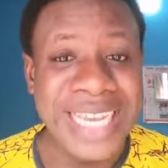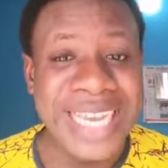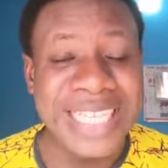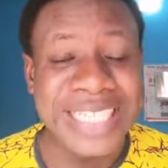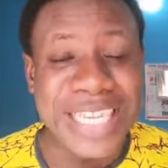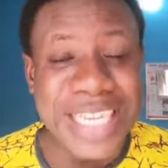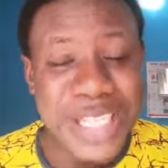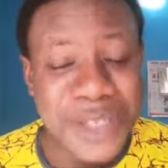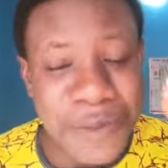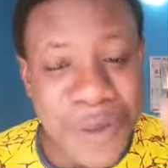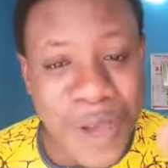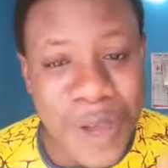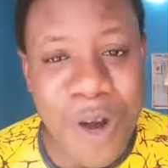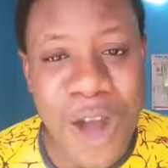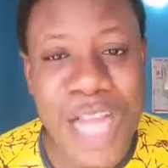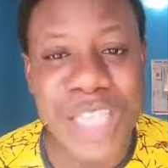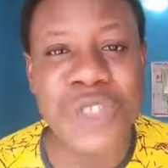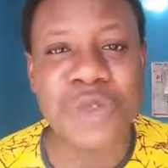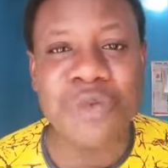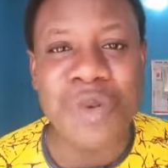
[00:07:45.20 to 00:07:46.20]
It is
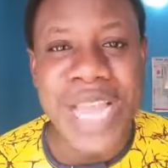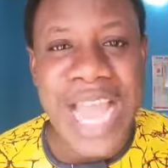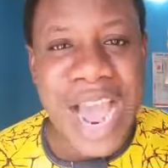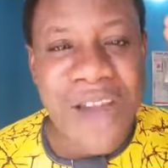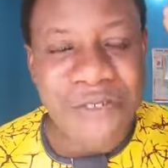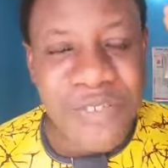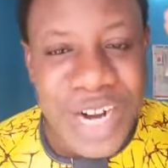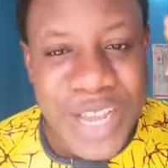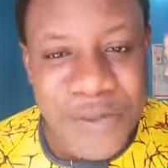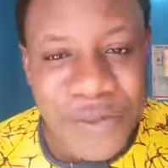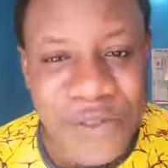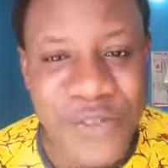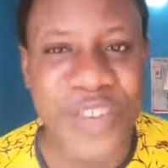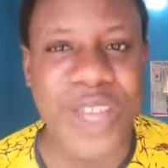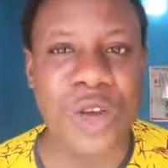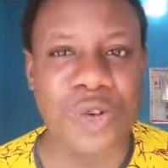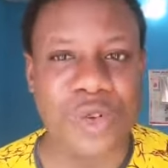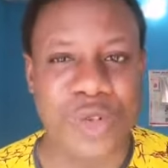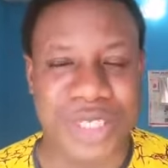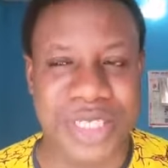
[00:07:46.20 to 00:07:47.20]
because we have
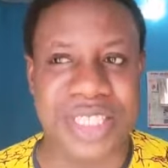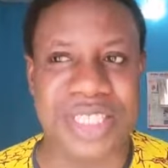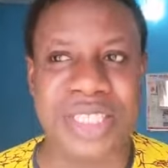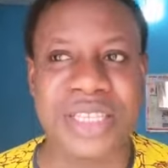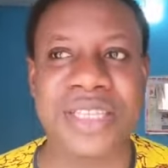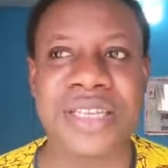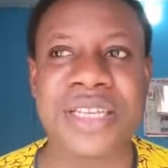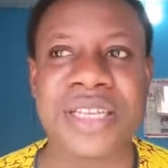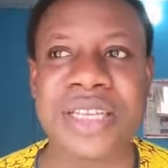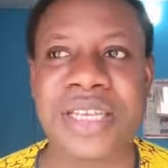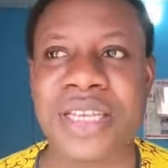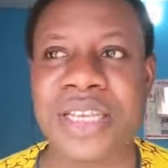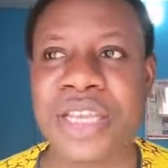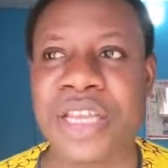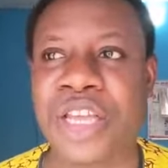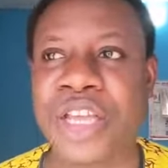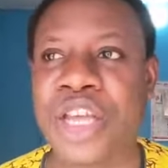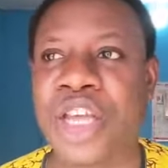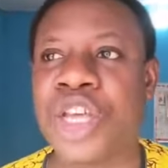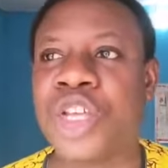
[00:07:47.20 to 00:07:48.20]
refused
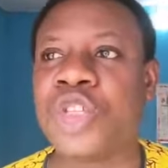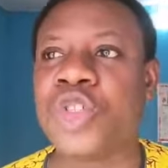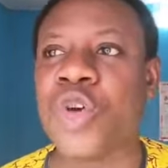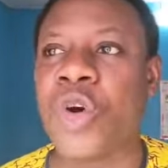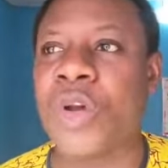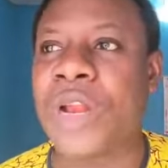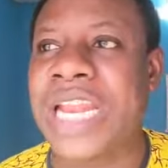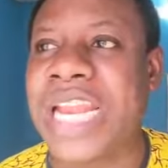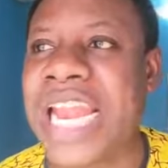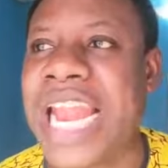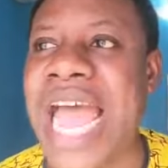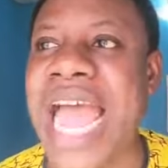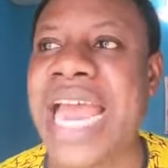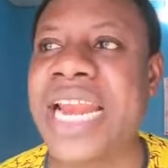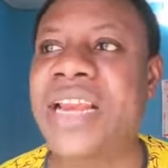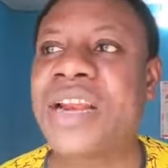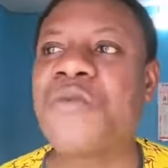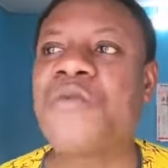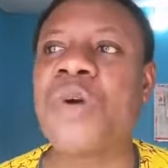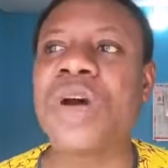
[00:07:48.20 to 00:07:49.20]
to
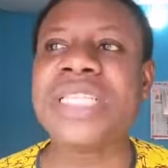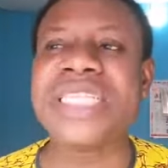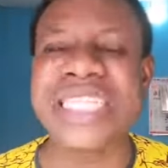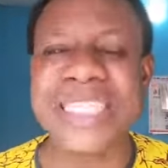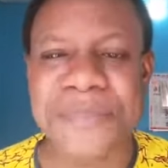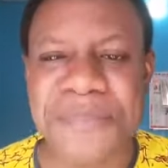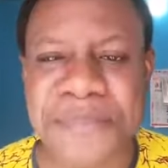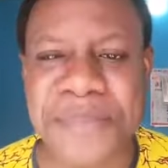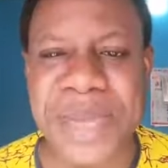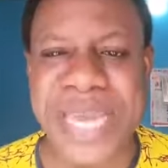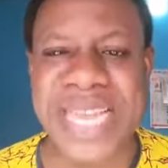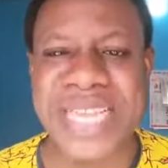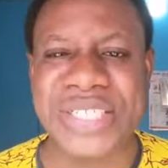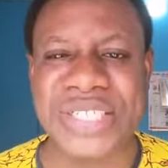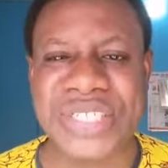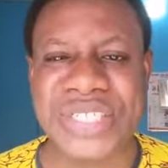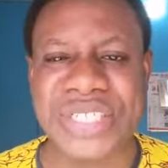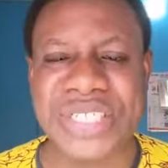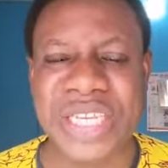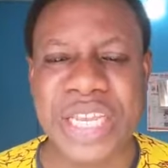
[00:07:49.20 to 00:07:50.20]
learn what it
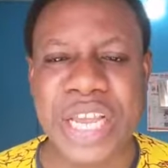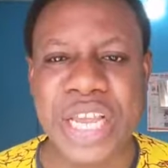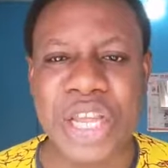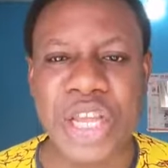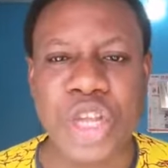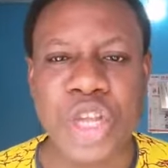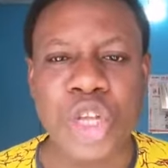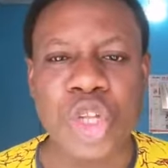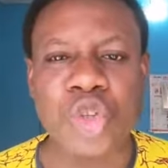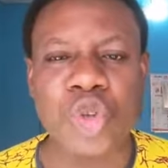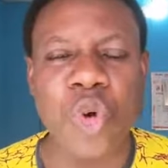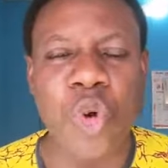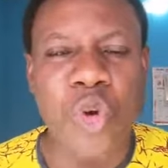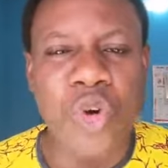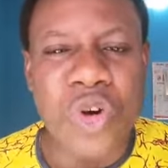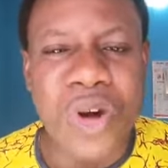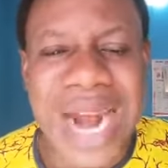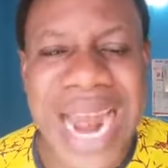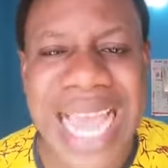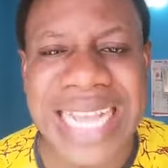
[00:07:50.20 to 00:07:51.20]
means to
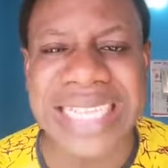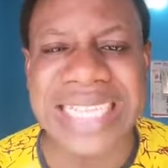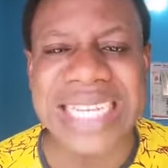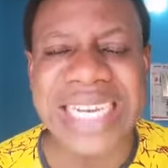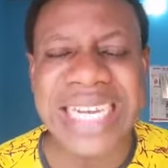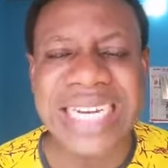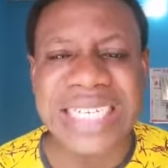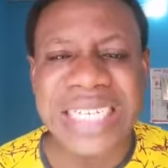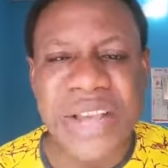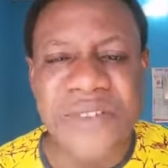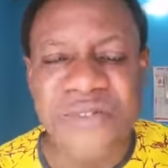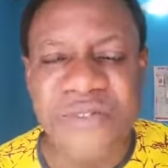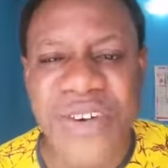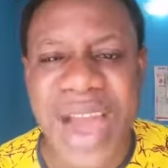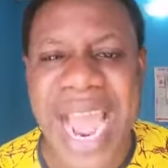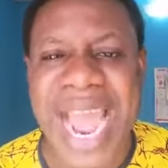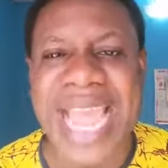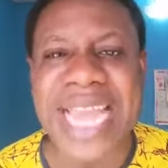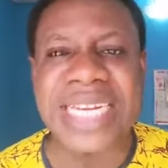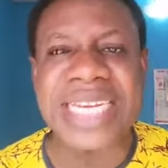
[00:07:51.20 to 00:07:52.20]
rightly
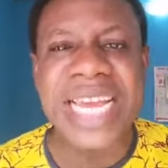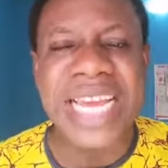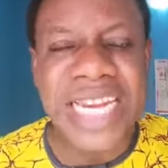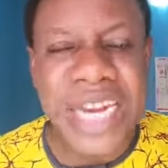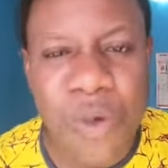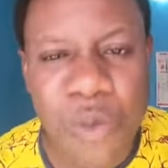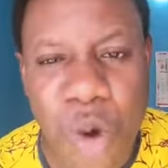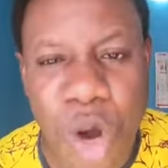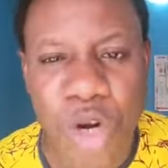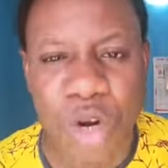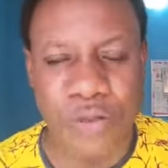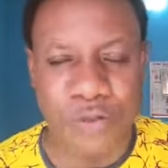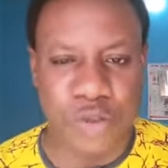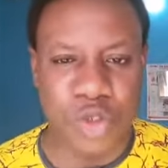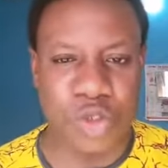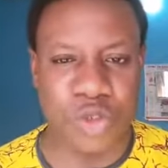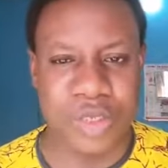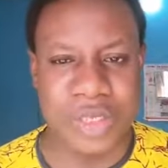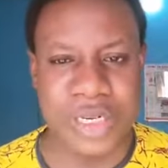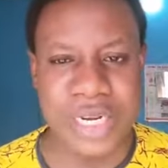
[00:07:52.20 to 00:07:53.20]
divide the word of
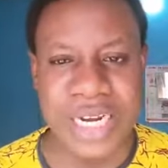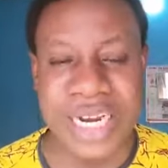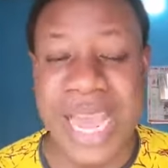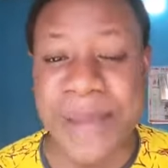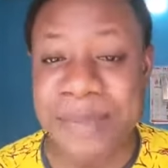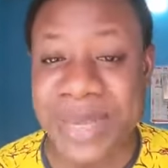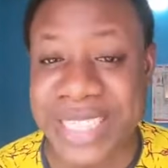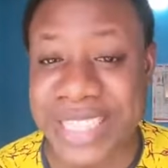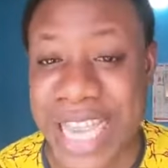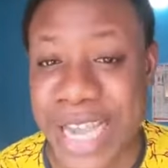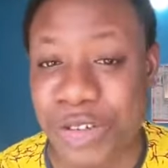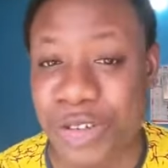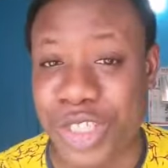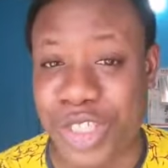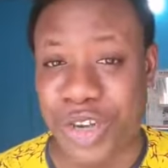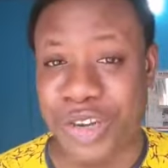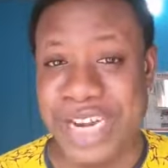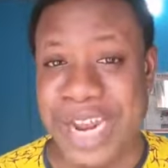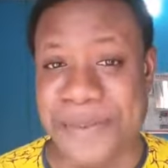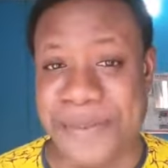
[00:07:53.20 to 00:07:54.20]
truth. Let me tell you
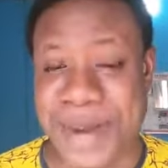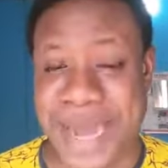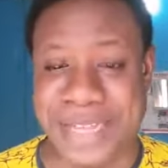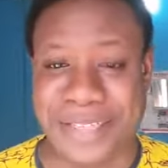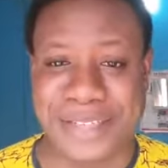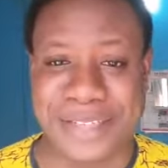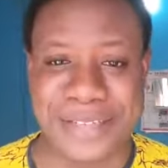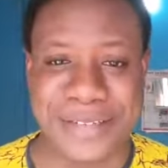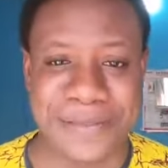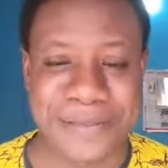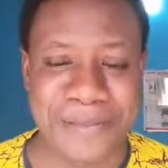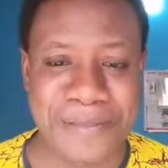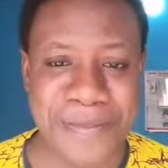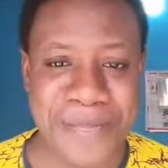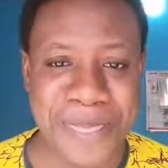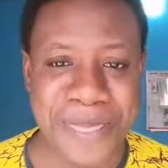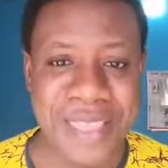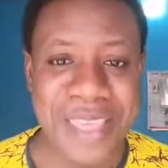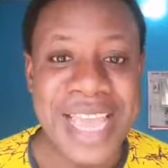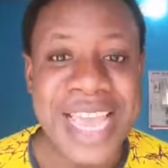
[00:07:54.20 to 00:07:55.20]
the other part.
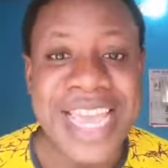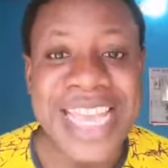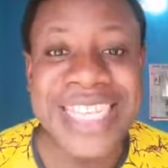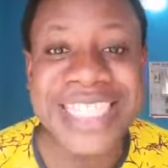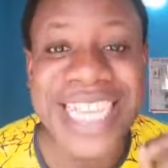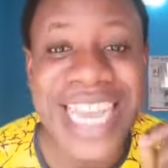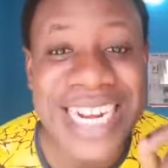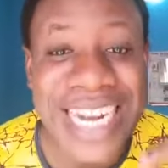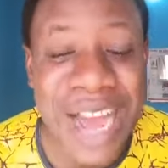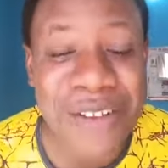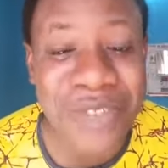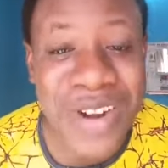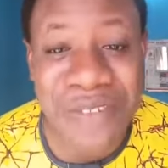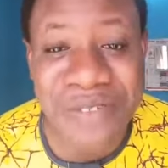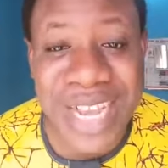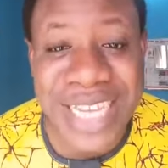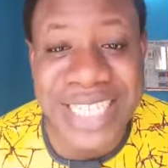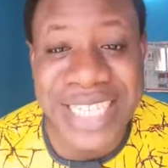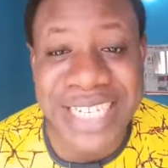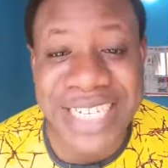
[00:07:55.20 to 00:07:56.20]
He said, I've
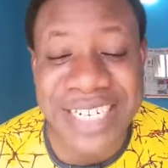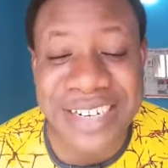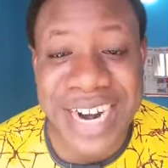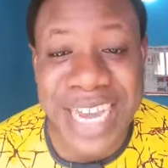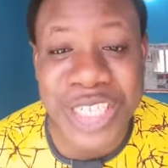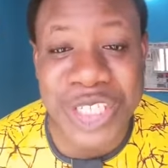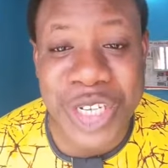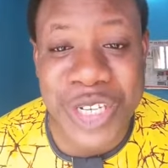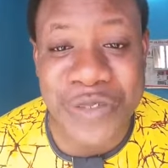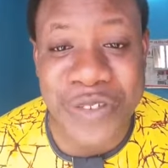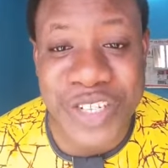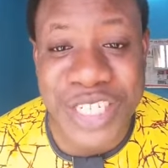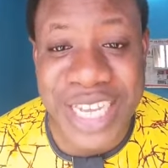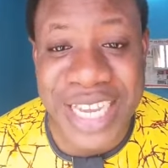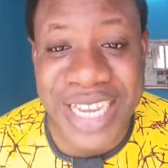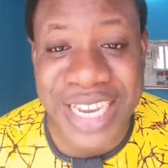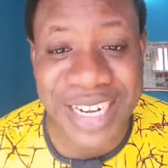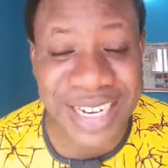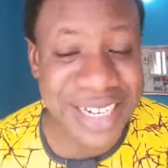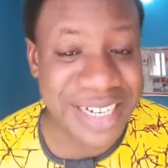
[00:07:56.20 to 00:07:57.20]
never seen the righteous
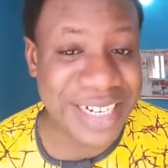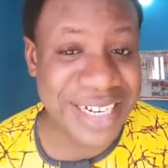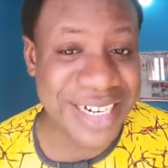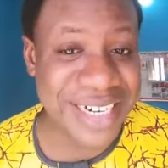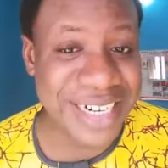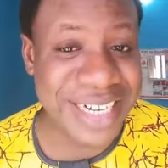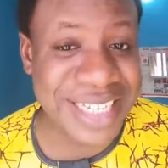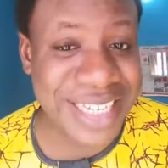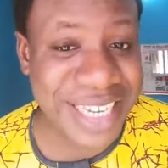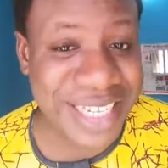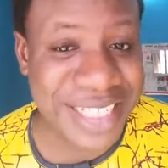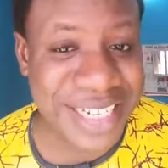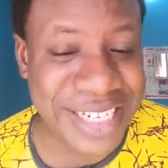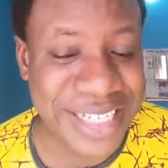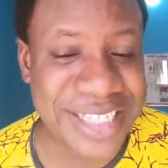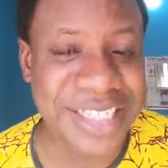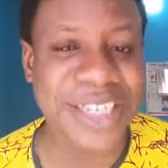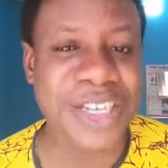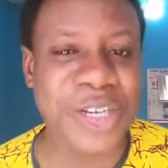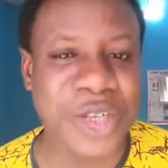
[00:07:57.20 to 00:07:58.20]
forsaken. Isn't
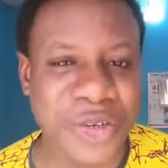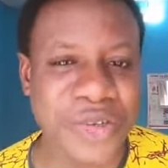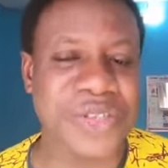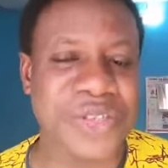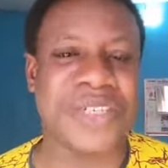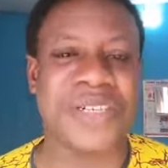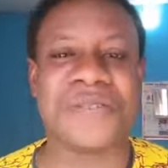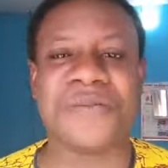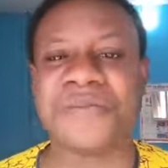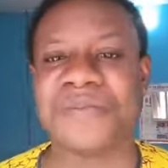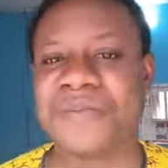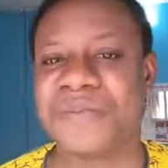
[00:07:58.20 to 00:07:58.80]
it? Good.